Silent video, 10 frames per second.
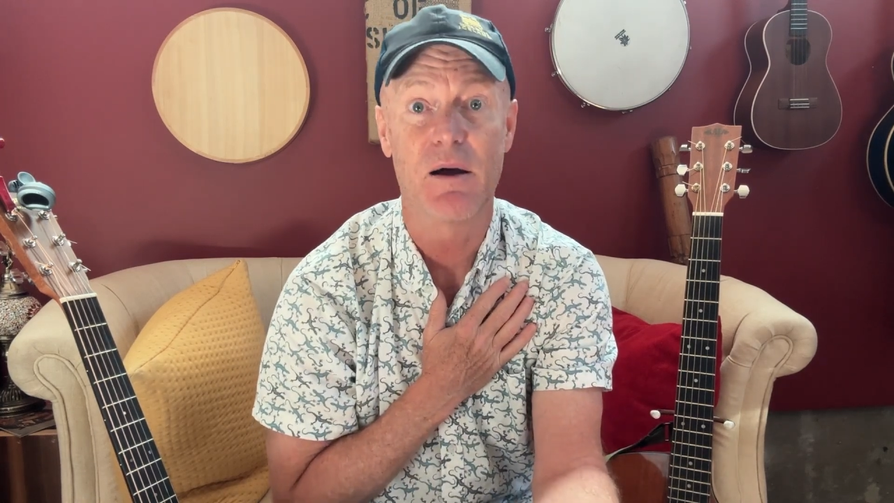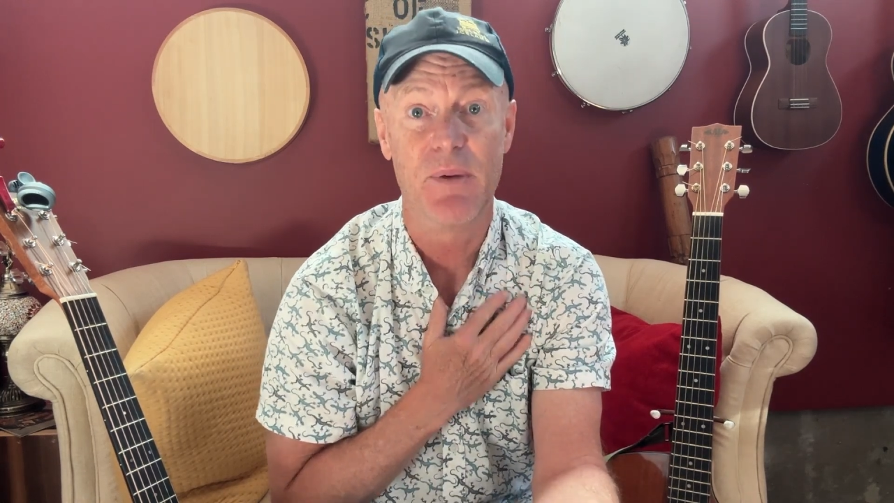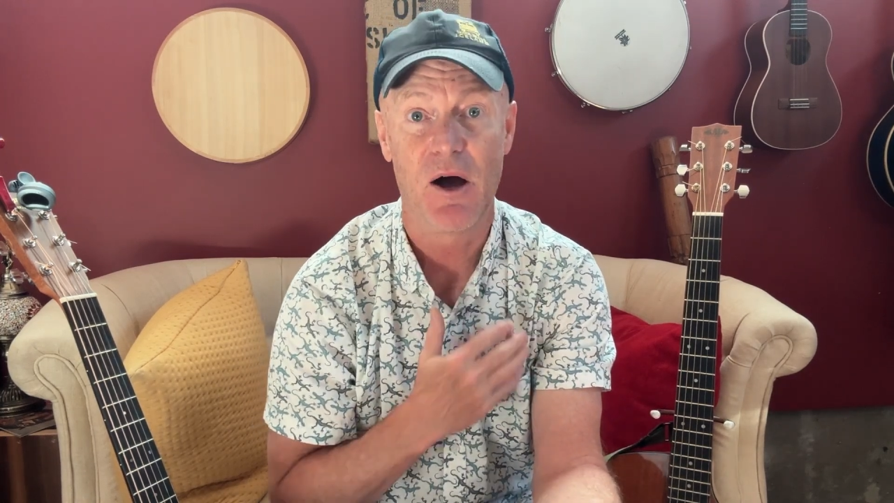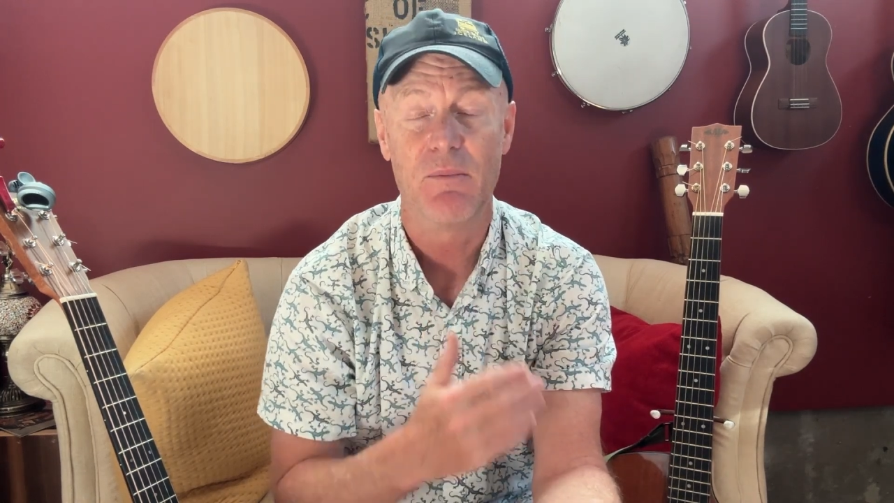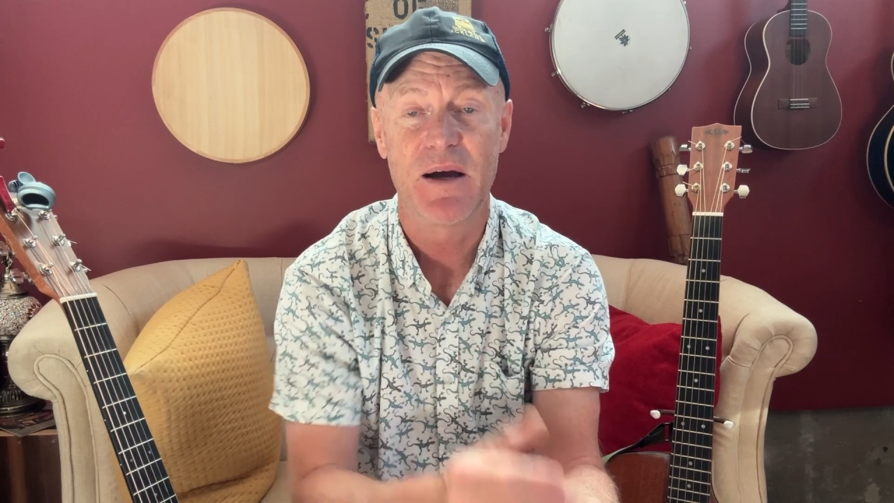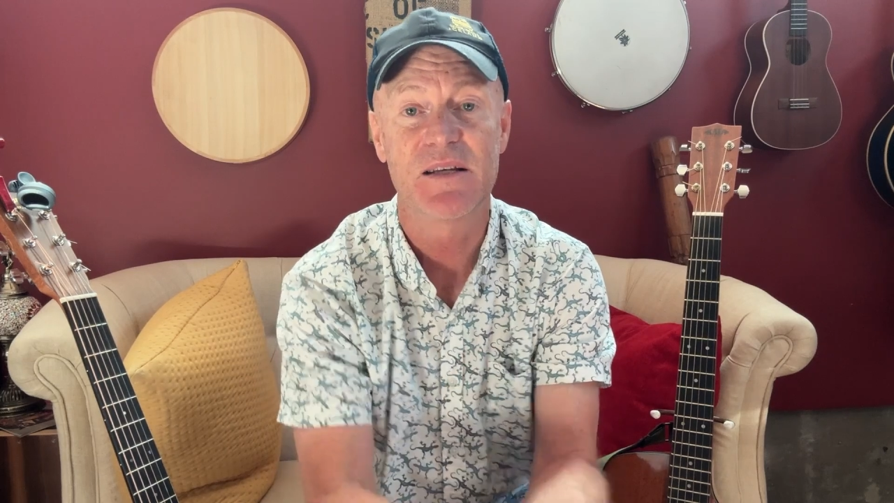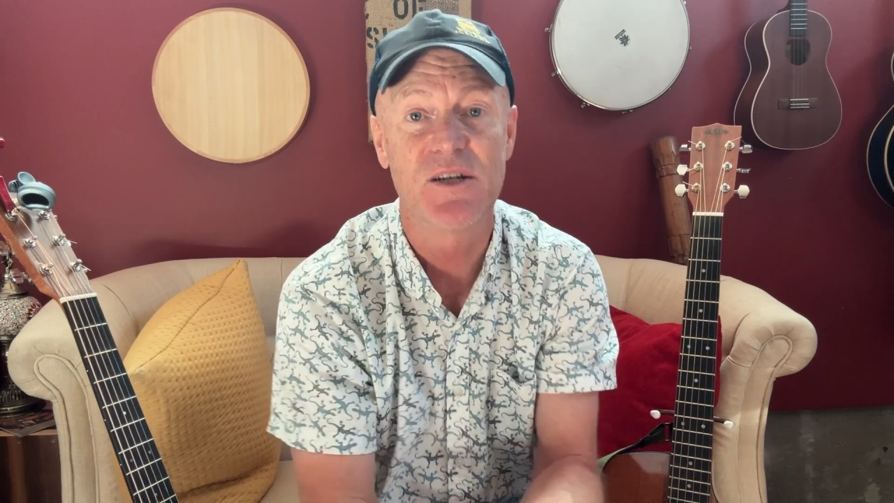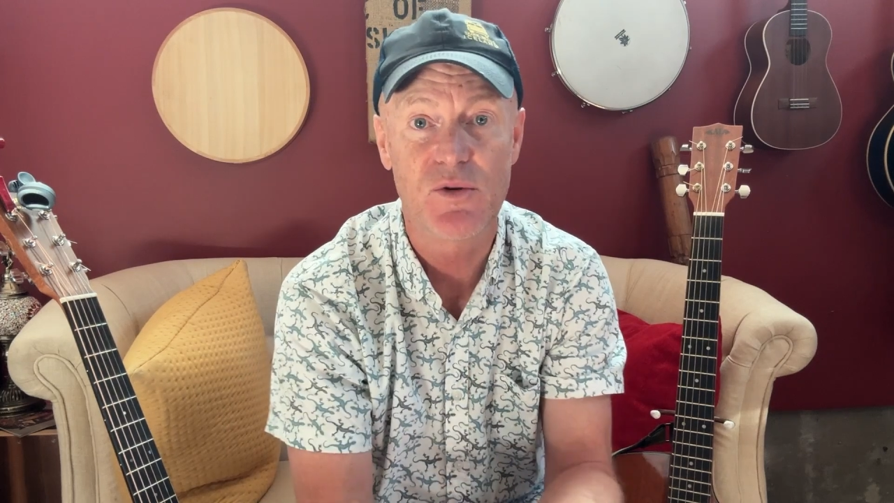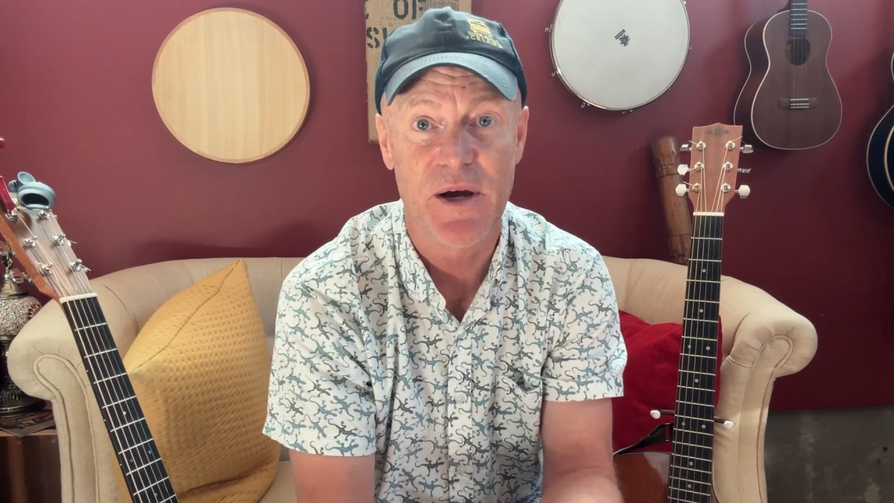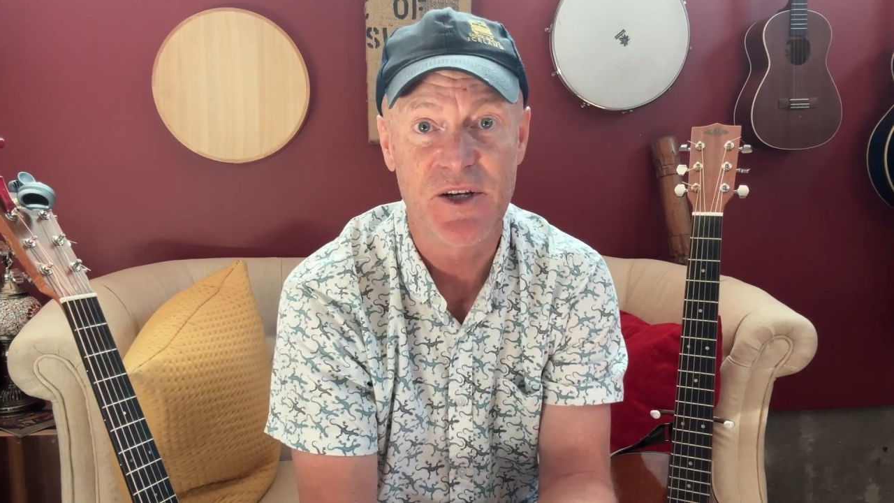about my
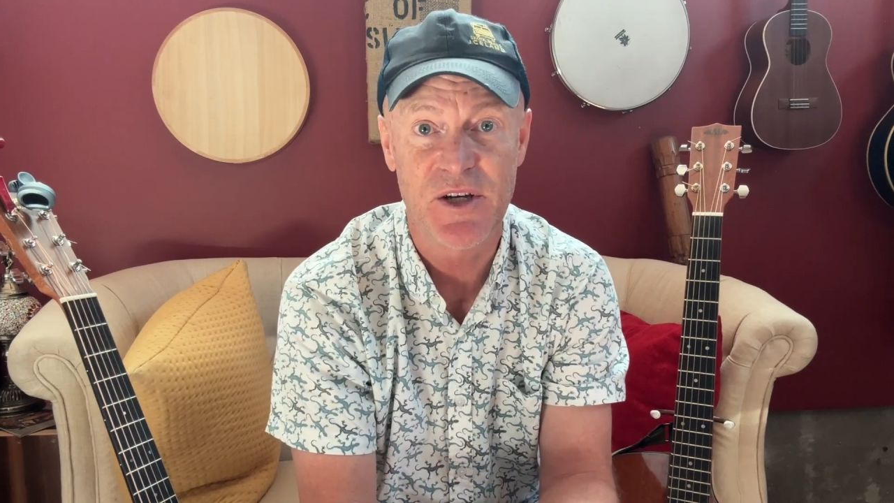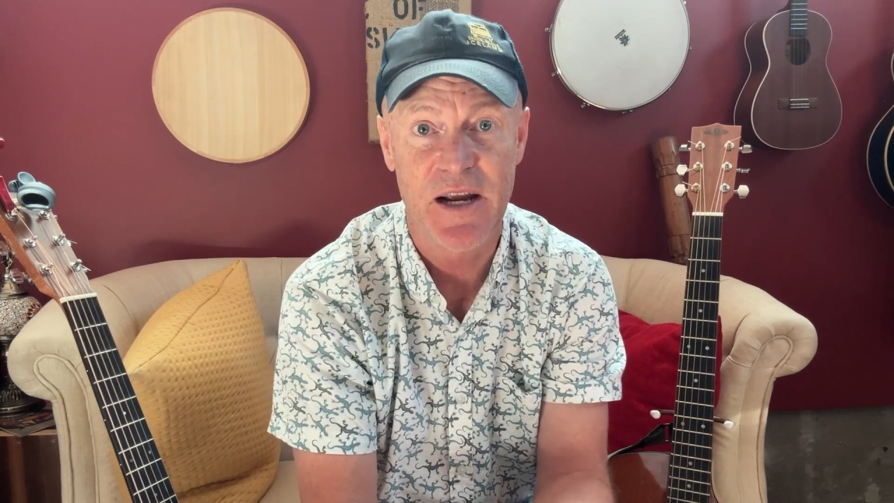situation.